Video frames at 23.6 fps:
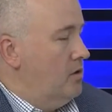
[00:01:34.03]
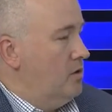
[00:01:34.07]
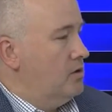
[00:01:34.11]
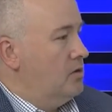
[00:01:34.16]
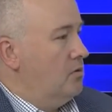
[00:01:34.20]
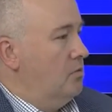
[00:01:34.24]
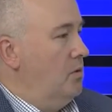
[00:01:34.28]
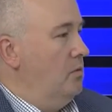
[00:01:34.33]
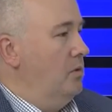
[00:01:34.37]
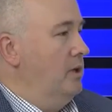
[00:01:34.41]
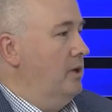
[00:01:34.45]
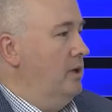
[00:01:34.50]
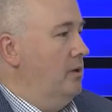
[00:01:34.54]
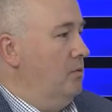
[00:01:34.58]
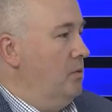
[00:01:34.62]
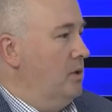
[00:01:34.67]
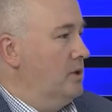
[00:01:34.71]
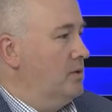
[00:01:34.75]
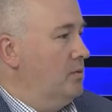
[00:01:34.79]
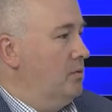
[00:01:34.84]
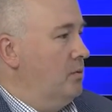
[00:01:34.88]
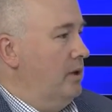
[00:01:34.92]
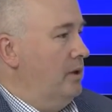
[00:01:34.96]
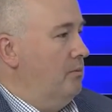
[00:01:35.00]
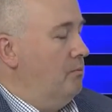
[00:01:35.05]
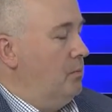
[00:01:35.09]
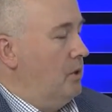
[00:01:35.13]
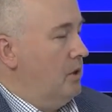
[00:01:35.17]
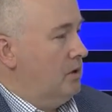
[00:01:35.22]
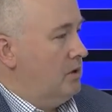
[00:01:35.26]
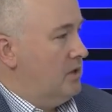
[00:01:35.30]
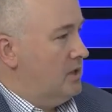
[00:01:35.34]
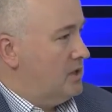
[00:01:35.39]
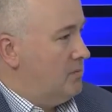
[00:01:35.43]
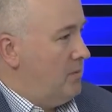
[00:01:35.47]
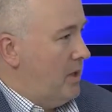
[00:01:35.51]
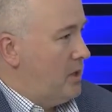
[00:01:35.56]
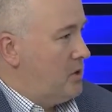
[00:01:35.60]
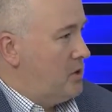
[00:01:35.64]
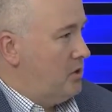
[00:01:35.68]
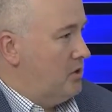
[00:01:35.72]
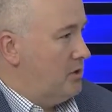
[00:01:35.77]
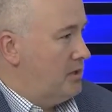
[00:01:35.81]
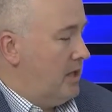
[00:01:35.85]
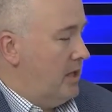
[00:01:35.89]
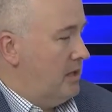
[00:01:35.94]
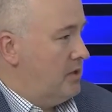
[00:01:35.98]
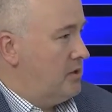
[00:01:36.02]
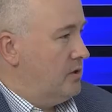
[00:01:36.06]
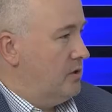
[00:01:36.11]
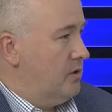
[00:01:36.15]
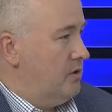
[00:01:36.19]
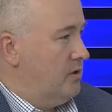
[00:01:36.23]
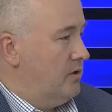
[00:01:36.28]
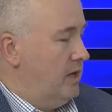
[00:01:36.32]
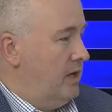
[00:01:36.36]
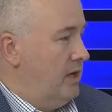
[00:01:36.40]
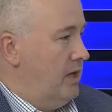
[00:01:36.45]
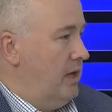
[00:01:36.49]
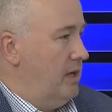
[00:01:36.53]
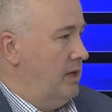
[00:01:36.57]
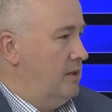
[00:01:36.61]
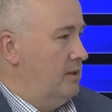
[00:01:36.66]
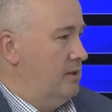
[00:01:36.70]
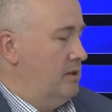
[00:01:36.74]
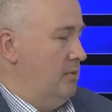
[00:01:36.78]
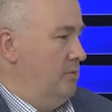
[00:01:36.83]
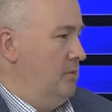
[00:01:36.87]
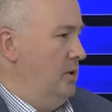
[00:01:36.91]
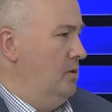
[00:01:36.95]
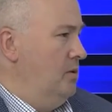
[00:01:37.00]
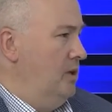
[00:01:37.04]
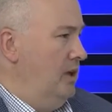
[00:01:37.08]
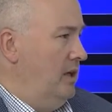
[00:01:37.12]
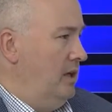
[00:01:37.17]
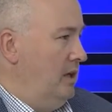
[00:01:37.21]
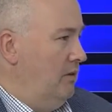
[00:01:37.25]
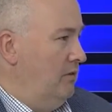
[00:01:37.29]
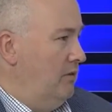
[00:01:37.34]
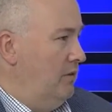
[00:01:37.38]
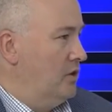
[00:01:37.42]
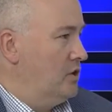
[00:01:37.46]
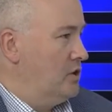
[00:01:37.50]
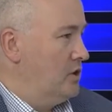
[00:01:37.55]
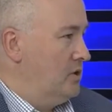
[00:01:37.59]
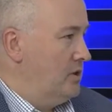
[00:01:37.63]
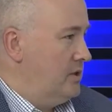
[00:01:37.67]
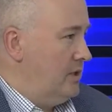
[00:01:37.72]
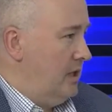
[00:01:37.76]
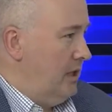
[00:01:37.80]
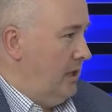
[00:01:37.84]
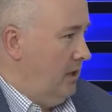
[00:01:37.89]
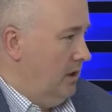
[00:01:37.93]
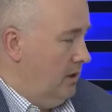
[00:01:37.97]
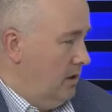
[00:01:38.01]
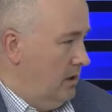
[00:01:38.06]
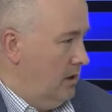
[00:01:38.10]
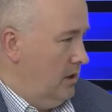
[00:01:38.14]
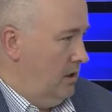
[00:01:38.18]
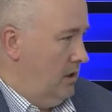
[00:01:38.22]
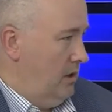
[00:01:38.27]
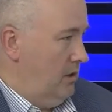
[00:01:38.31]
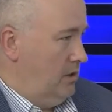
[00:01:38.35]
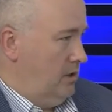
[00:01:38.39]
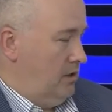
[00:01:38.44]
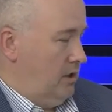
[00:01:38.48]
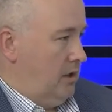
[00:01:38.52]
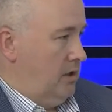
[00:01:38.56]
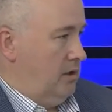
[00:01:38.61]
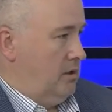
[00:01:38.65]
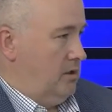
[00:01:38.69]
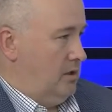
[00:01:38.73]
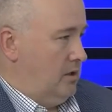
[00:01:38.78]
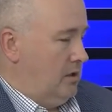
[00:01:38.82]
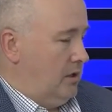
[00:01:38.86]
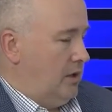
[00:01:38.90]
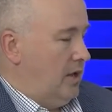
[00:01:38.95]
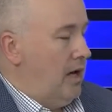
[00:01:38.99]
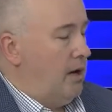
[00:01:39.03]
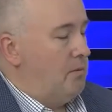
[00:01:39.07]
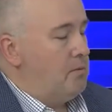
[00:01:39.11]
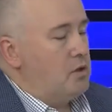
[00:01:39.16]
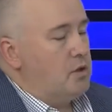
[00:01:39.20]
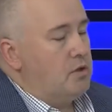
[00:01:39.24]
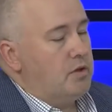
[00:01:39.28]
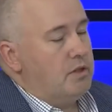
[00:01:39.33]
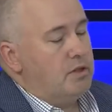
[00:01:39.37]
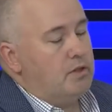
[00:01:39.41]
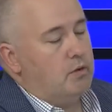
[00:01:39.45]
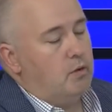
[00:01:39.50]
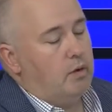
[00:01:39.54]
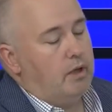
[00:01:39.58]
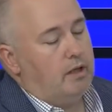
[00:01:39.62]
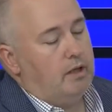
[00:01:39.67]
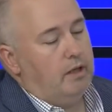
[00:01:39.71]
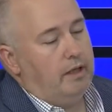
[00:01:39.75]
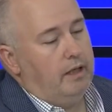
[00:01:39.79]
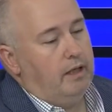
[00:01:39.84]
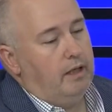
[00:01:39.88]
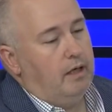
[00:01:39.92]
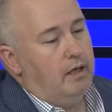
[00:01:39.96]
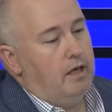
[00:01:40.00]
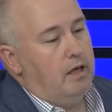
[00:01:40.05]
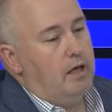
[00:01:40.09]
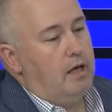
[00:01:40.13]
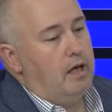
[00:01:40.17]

So what we did was we built a special sensor that had some unique efficiency to capture this quickly.